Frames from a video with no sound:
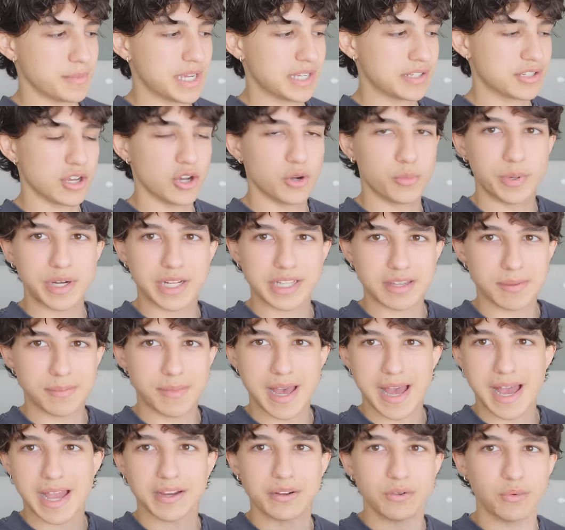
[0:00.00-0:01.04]
makes opening the
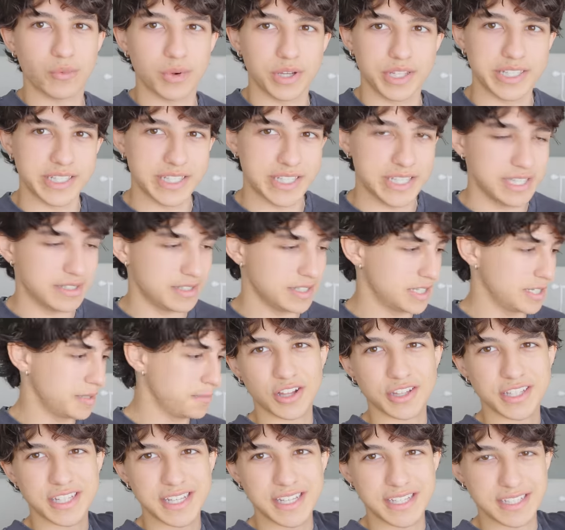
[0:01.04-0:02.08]
bag really easy.
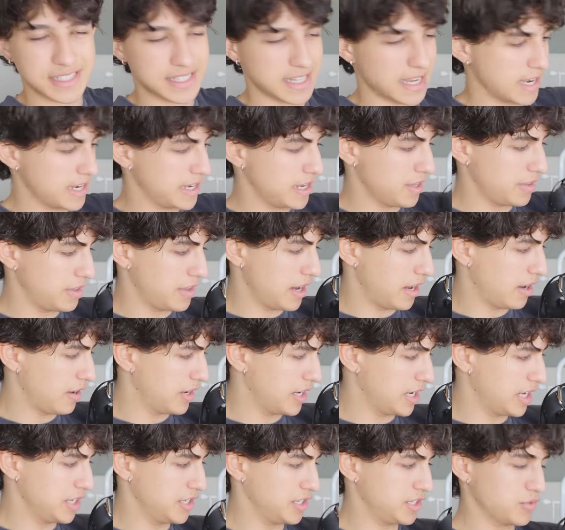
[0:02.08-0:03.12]
On the inside, there
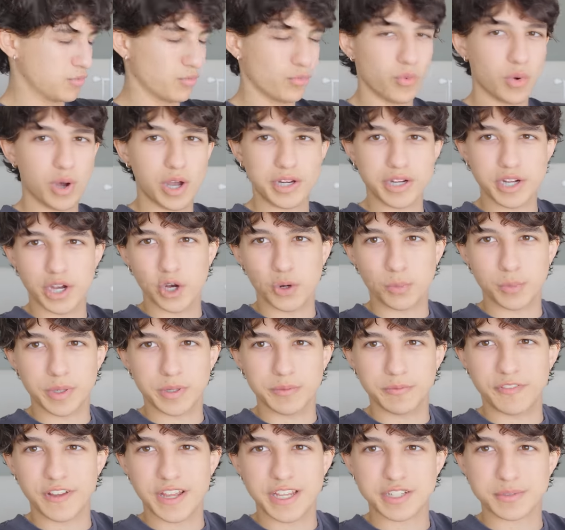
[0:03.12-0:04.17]
is one
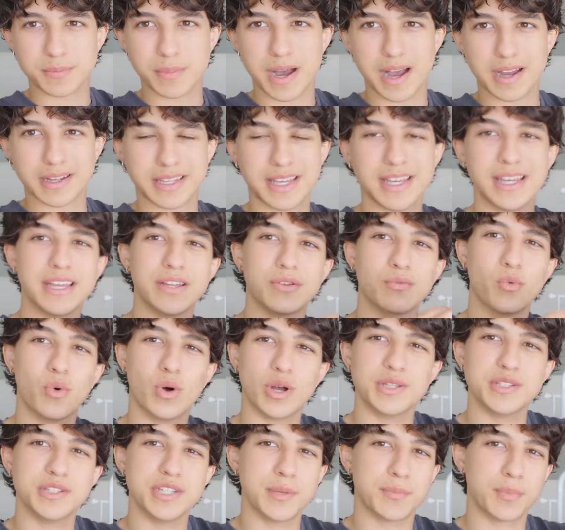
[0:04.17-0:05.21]
open faced pocket and
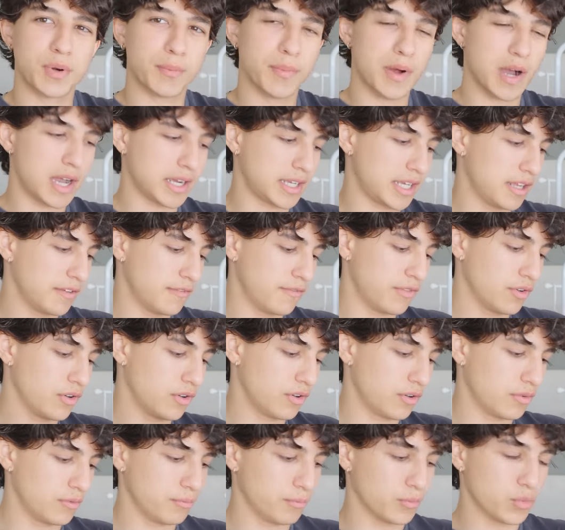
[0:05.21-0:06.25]
one zipper pocket
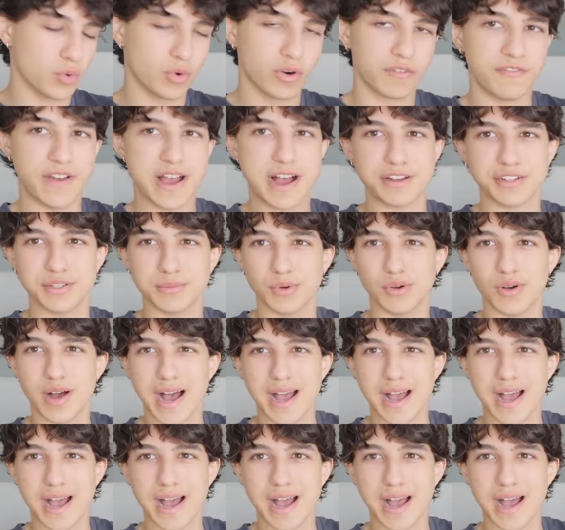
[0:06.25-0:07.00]
for more valuable